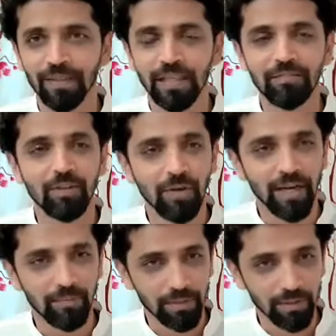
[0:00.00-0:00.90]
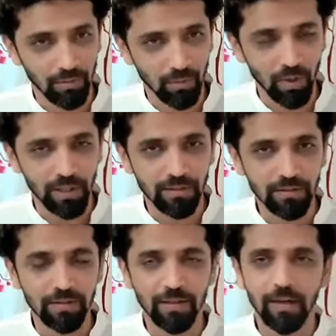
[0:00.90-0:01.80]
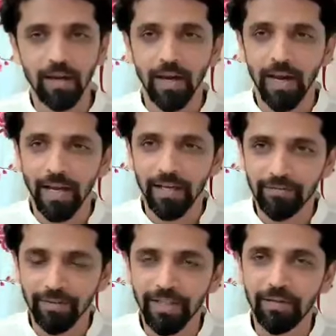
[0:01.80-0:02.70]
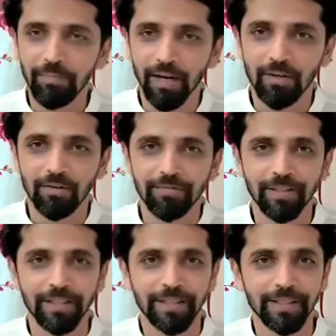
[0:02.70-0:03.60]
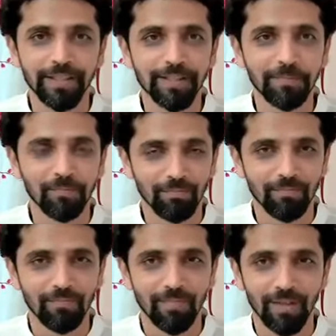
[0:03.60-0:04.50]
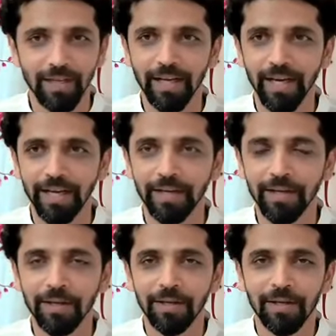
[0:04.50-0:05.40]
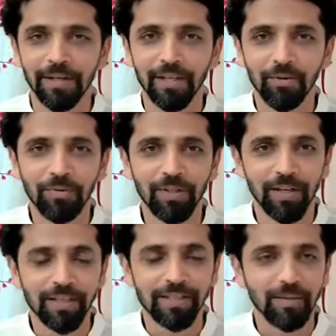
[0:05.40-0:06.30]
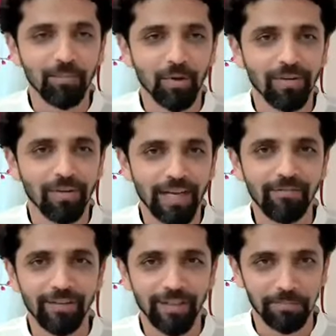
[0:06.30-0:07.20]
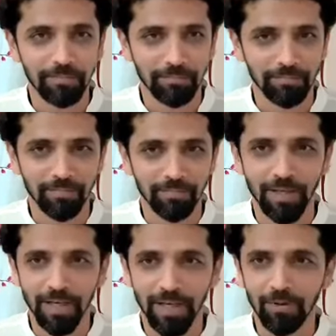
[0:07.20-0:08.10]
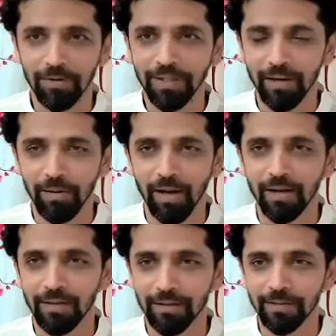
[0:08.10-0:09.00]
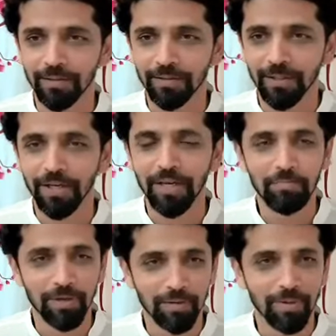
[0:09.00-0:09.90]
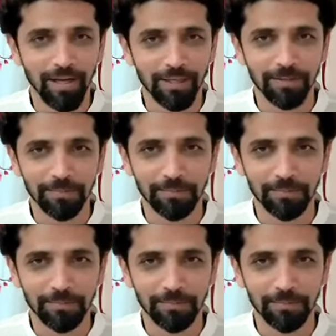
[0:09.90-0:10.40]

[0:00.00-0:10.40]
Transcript: If Divine Mother wants, and the funny part of it is, like I give you an example of ivy. Think about that plant, the creeper plant.